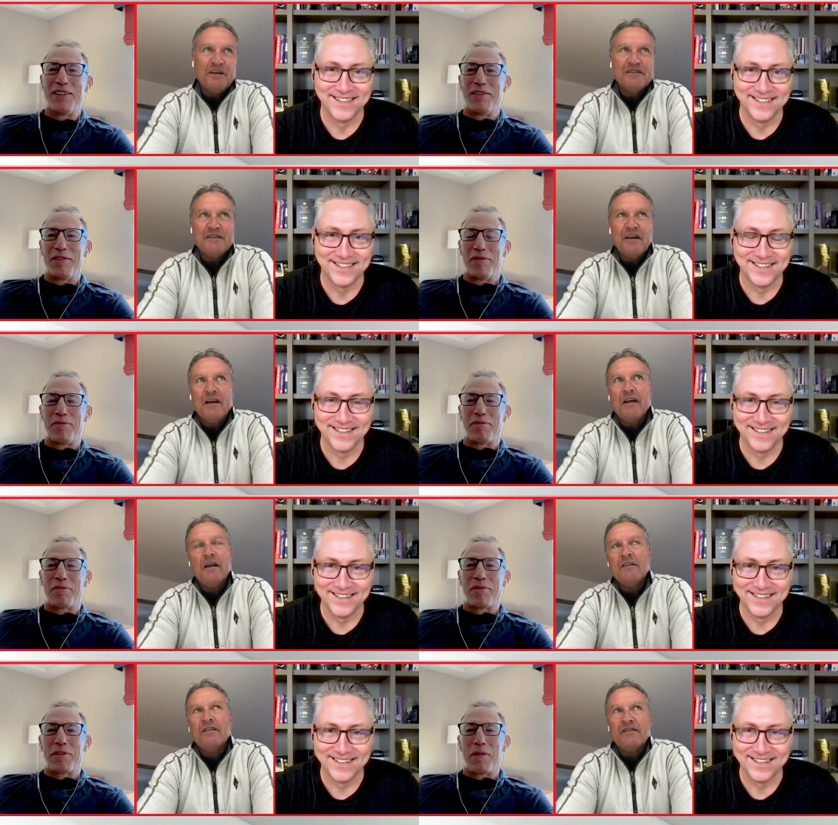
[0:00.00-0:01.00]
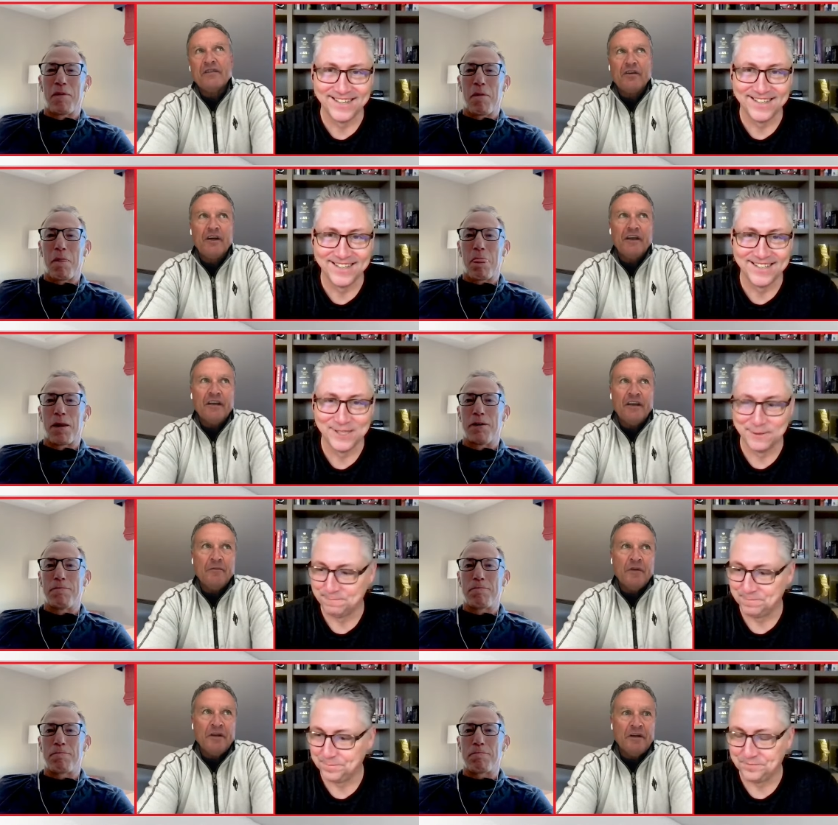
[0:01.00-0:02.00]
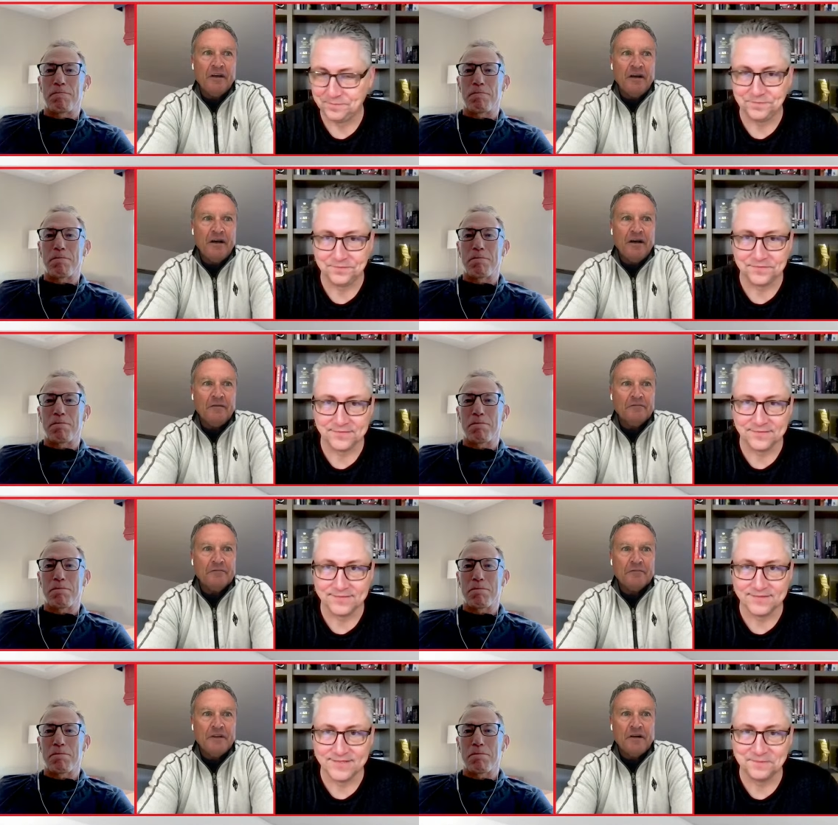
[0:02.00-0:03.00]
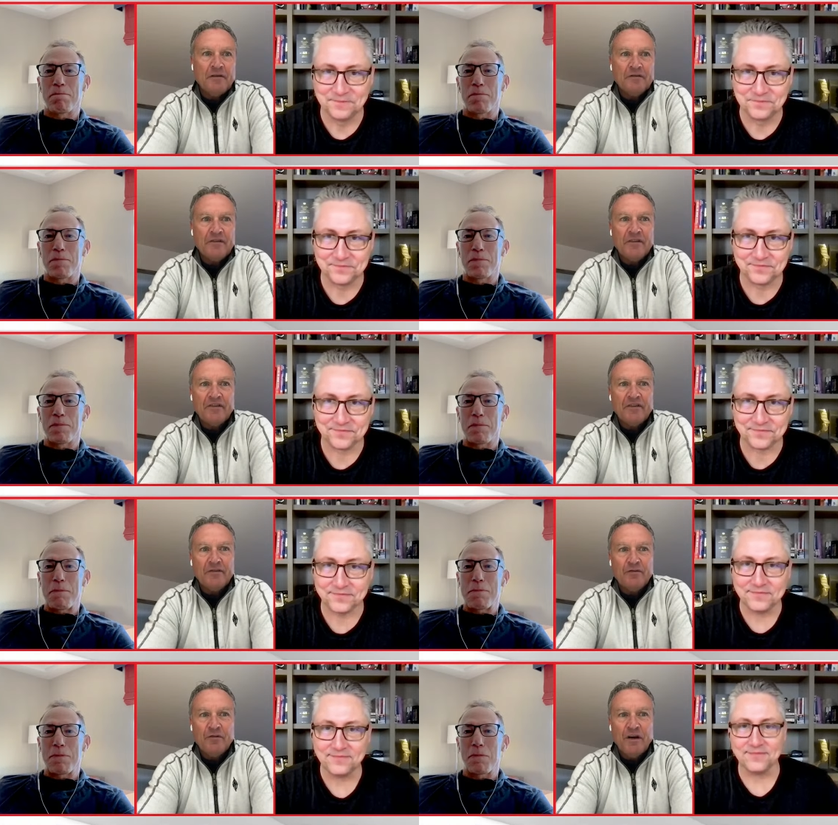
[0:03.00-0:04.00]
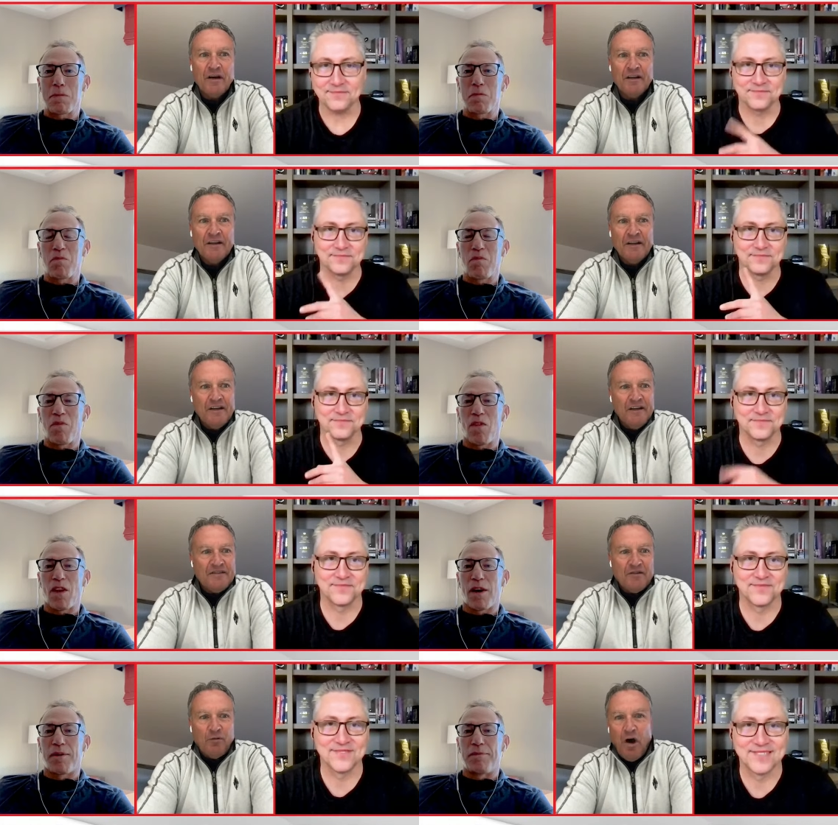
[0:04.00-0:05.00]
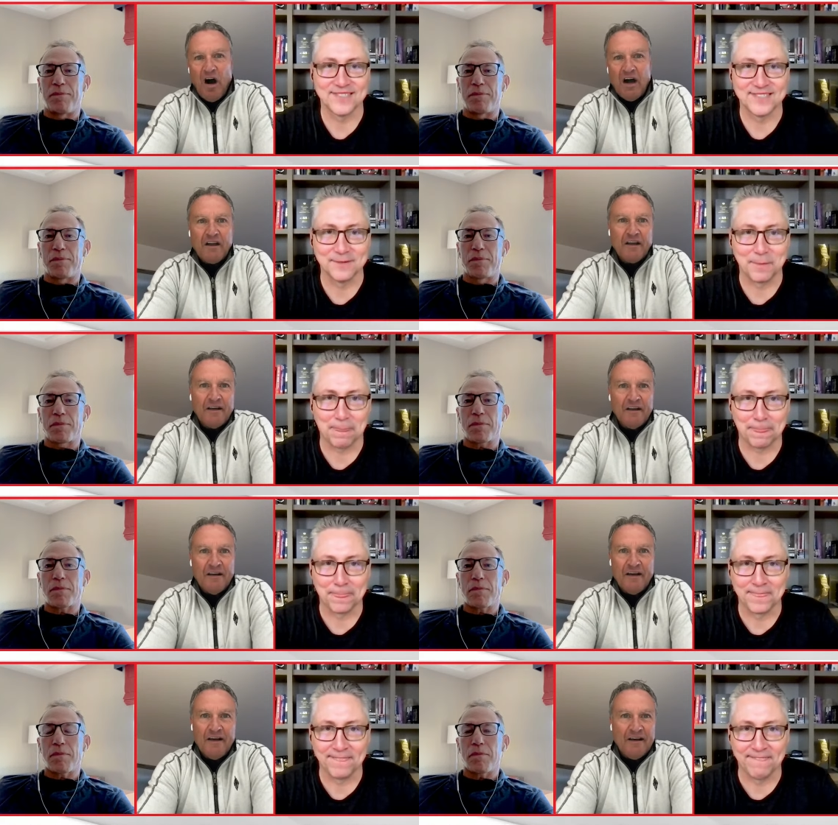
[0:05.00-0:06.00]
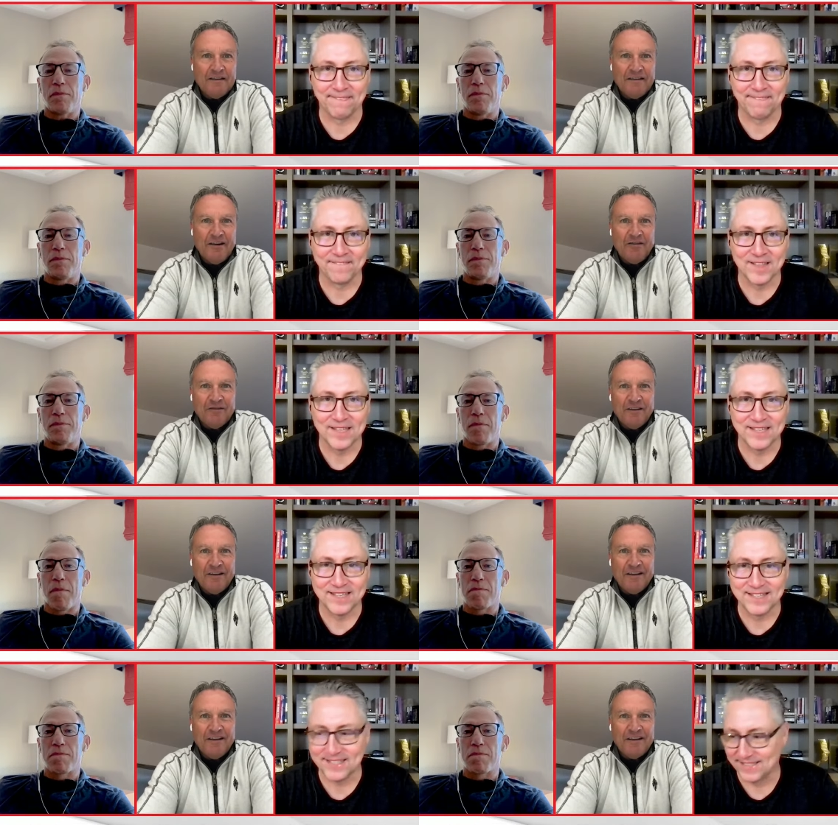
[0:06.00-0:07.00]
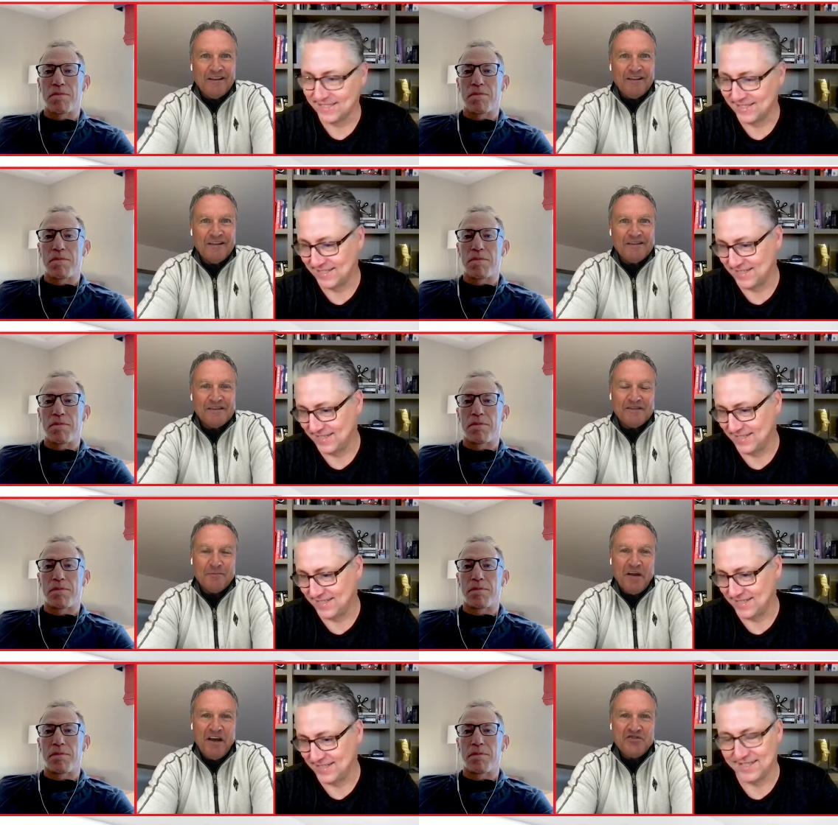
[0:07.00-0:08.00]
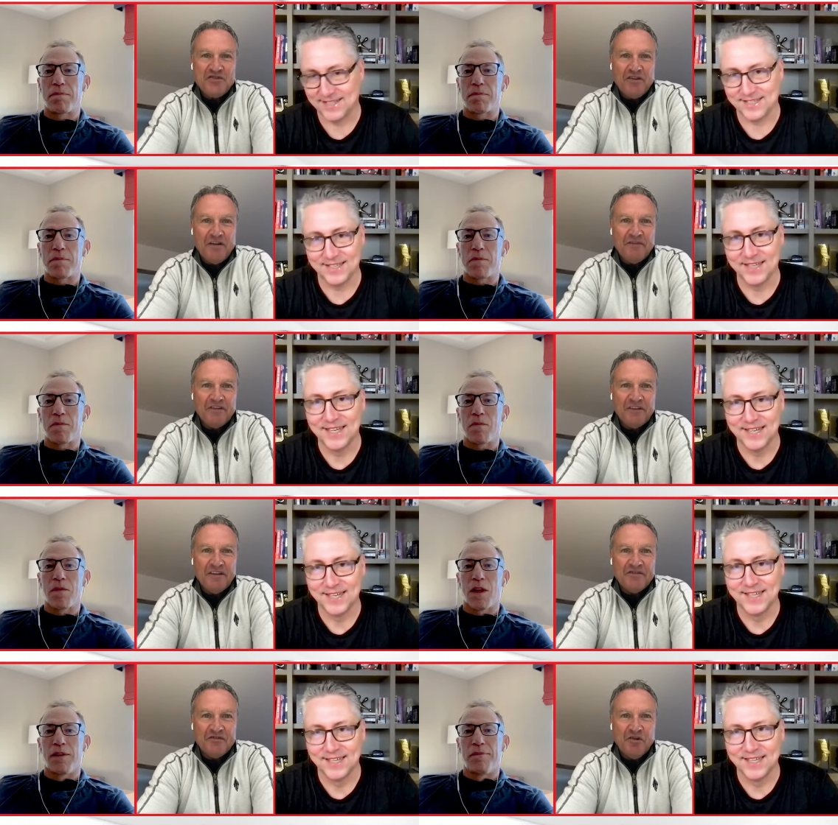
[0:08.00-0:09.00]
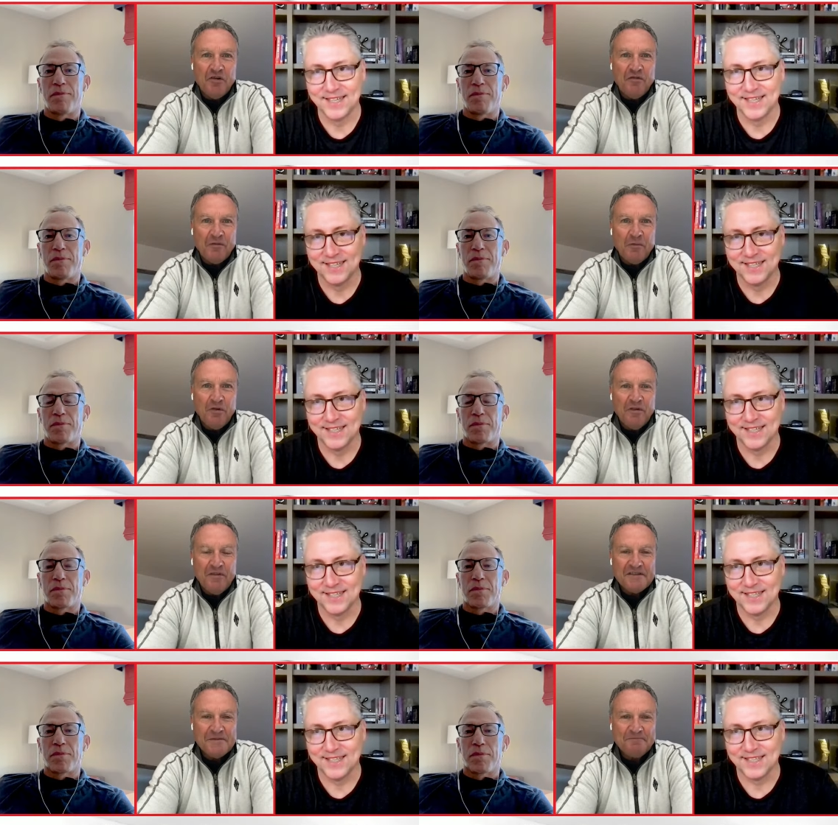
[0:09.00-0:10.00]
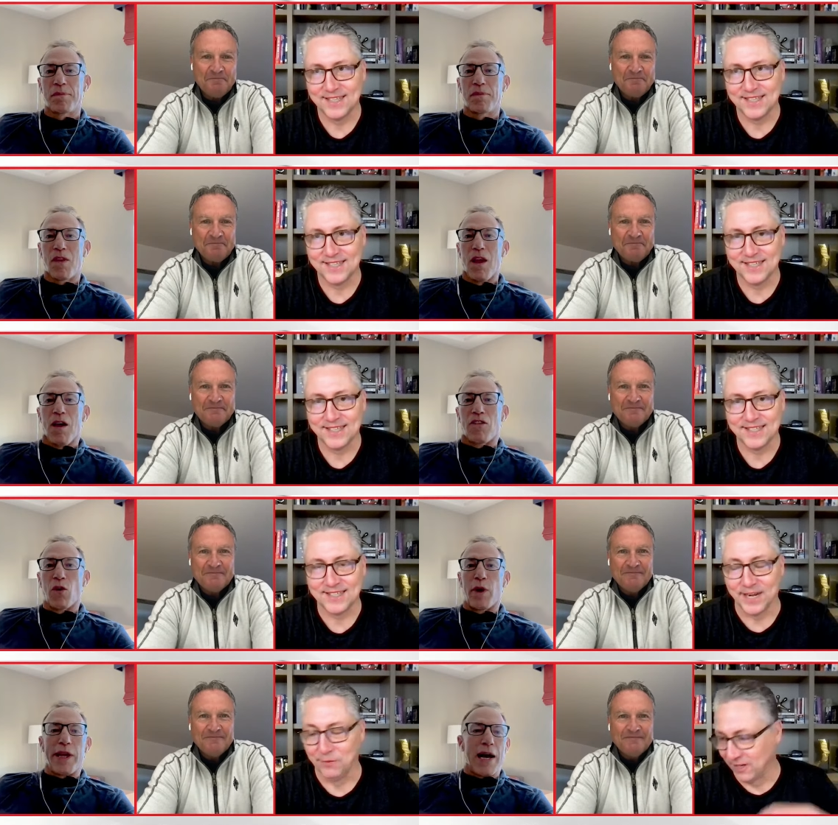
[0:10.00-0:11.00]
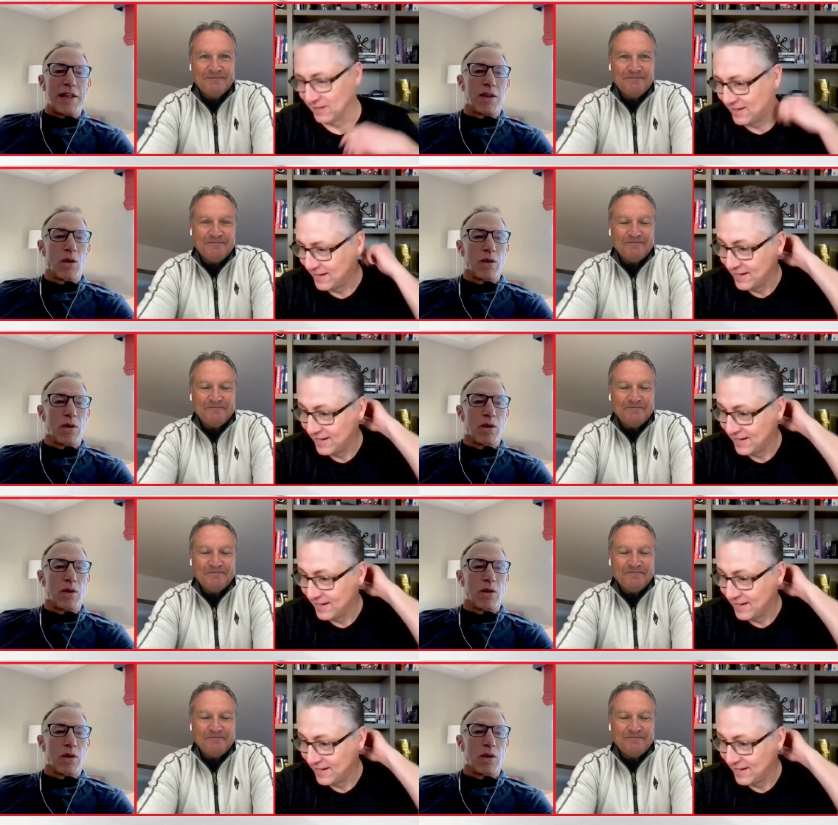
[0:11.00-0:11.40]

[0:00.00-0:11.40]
Speaker 1: much. Yeah, it's such a great game, and uh, you know, just to uh, to walk and uh, you know, it's it's a passion, obviously, as you know, for both of us.
Speaker 2: So Dable. what do you got?